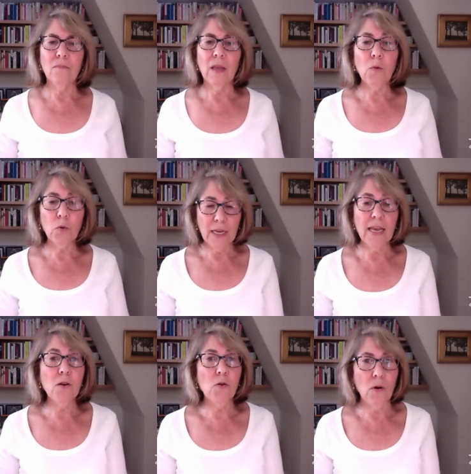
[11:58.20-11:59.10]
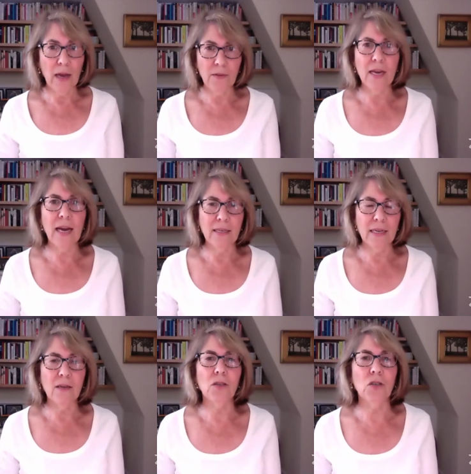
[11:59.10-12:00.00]
it was he who had the
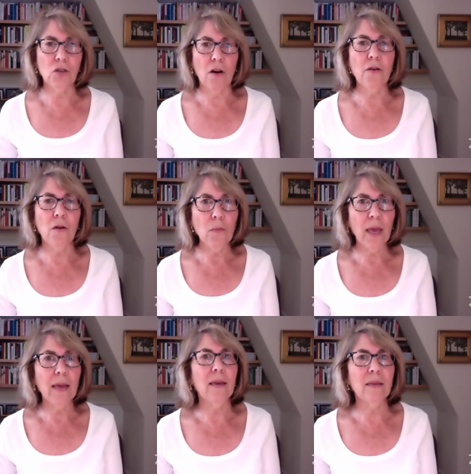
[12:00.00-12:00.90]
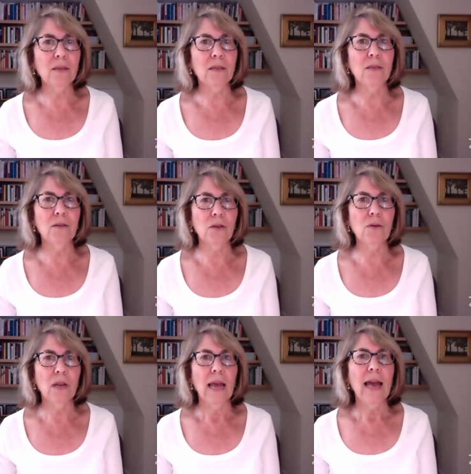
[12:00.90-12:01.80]
idea to start Omega
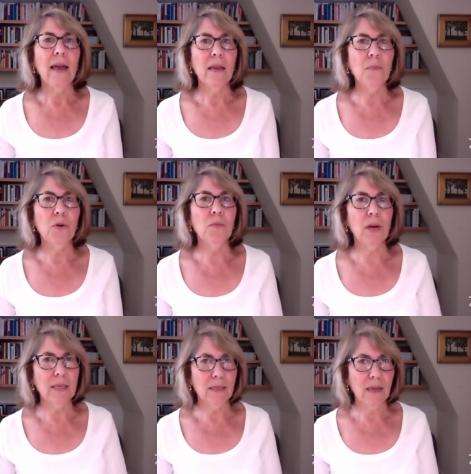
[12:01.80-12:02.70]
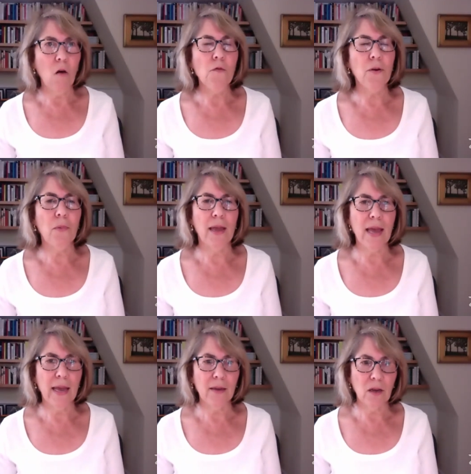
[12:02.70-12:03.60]
Institute. And he put myself and my
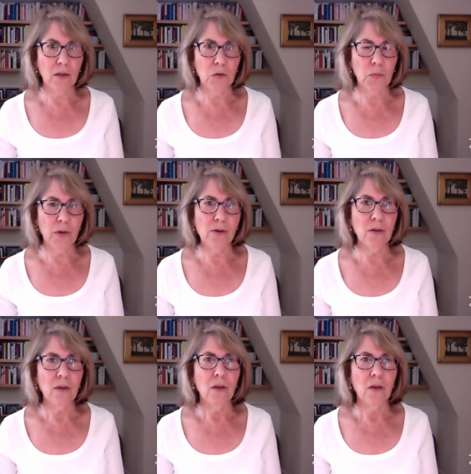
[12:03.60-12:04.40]
ex-husband,